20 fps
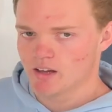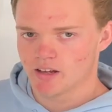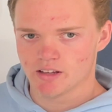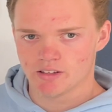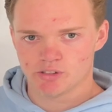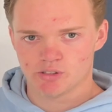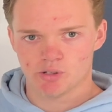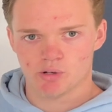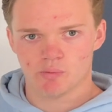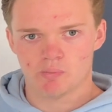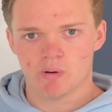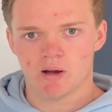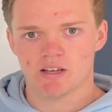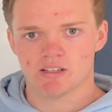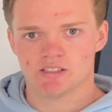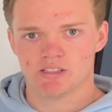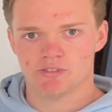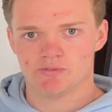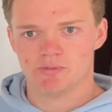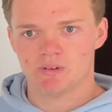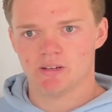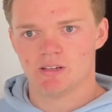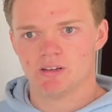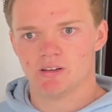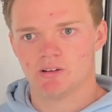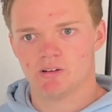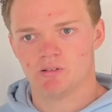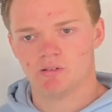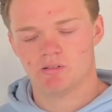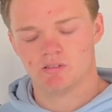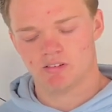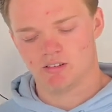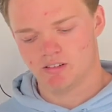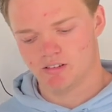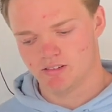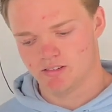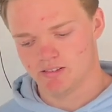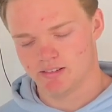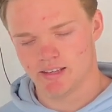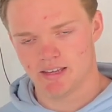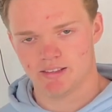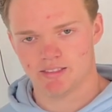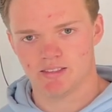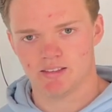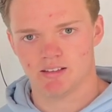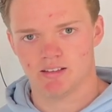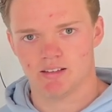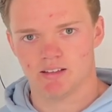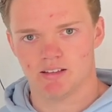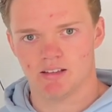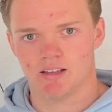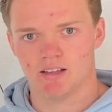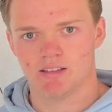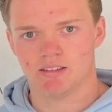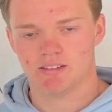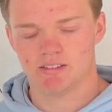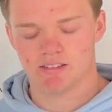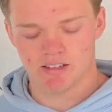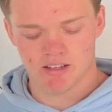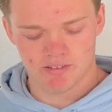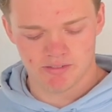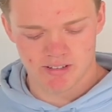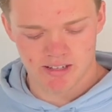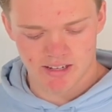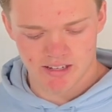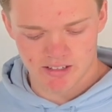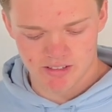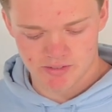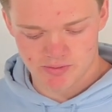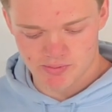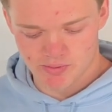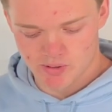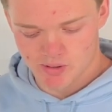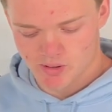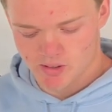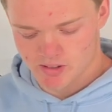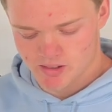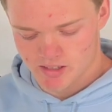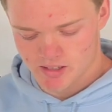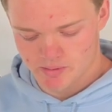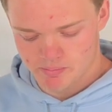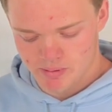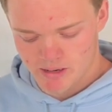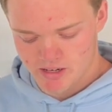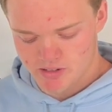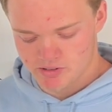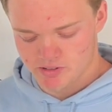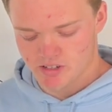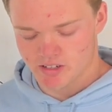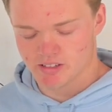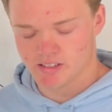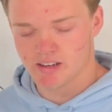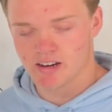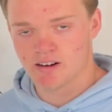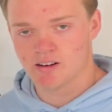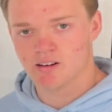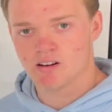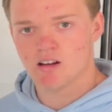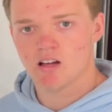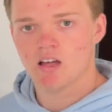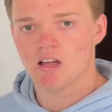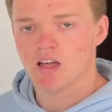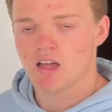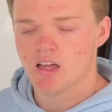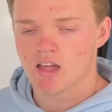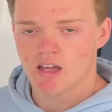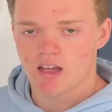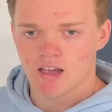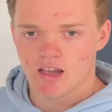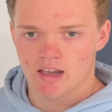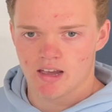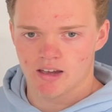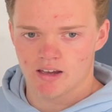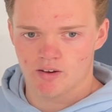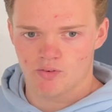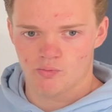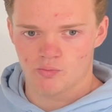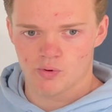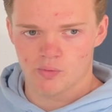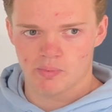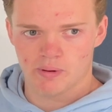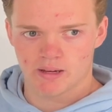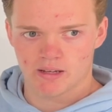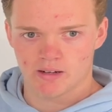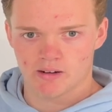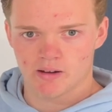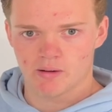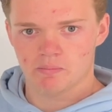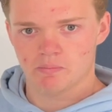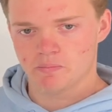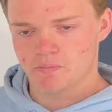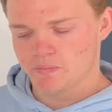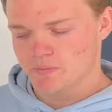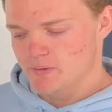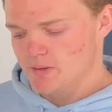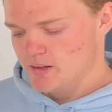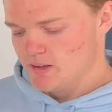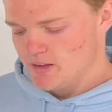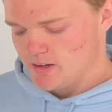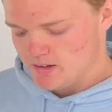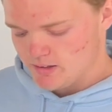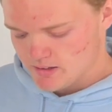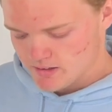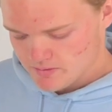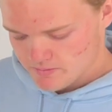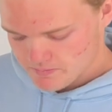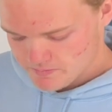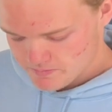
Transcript: So pause this video, take the self-test for the Patriarch era, and we'll pick it up again.